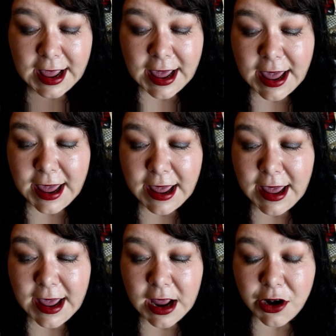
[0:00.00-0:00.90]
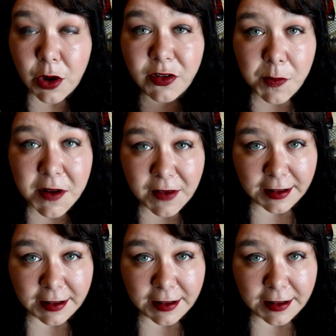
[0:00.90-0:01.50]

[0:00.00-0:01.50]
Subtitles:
he knows a bit of